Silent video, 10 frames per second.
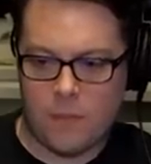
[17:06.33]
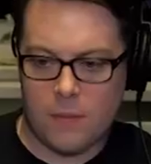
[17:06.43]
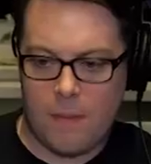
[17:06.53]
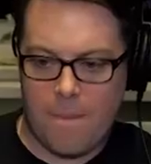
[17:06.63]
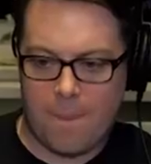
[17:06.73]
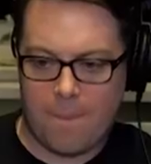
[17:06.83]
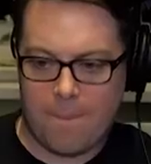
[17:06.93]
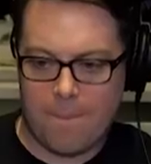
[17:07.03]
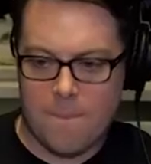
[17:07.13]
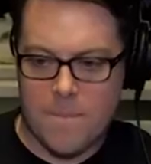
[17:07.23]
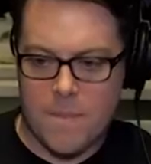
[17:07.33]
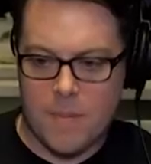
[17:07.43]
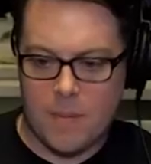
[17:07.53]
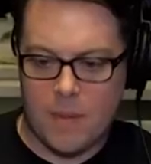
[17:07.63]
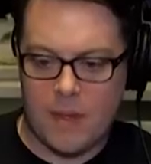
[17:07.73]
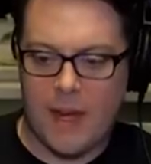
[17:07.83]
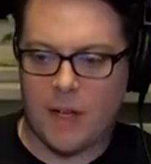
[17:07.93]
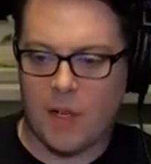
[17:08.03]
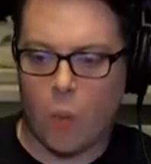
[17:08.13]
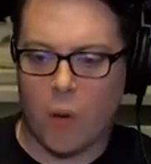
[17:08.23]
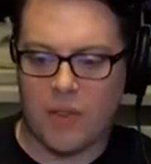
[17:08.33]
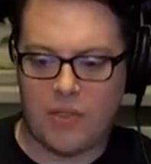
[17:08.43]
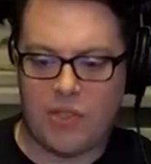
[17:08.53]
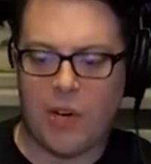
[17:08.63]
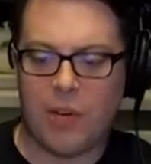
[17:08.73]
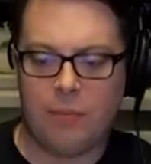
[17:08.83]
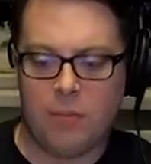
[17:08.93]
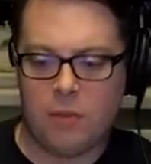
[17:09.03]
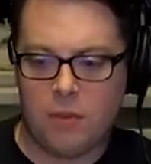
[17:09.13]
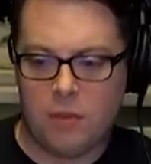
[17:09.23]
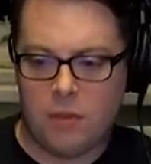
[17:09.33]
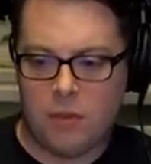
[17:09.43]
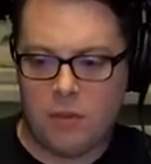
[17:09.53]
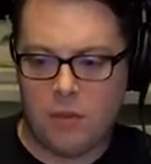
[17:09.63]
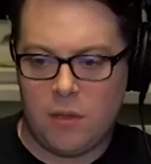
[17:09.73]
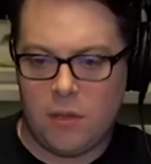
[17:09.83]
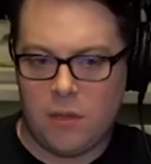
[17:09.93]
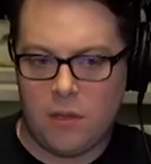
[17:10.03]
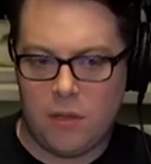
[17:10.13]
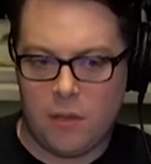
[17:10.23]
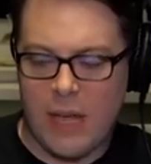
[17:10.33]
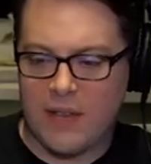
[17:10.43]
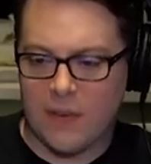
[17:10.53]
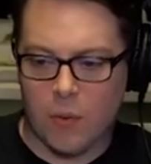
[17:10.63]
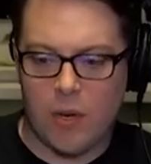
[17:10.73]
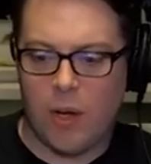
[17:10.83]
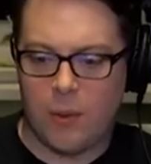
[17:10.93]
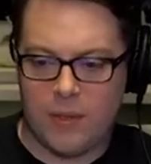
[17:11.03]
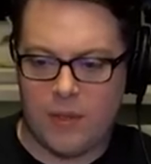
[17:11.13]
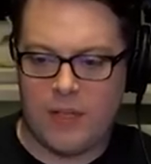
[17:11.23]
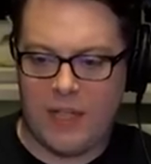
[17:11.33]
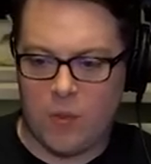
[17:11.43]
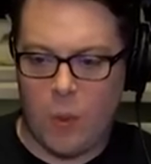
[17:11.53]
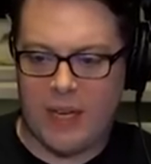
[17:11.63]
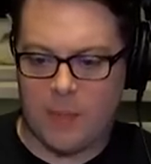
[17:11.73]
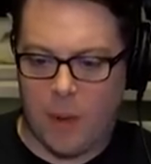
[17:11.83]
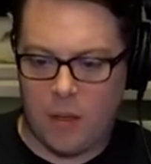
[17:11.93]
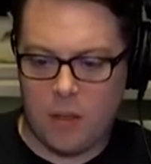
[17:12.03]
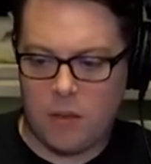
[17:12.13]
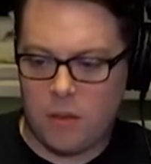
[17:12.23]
Taker has this match well in hand. Taker gonna work the sternum. As everyone knows, Sting's weakest part.